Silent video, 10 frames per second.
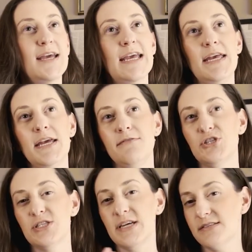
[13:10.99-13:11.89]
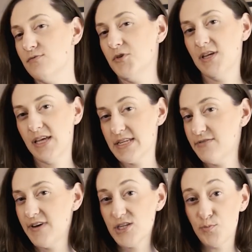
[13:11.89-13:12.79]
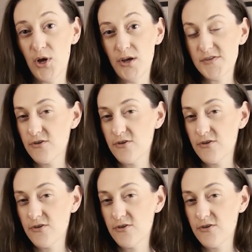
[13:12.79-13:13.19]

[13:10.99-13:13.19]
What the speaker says: He just doesn't really like to fetch balls.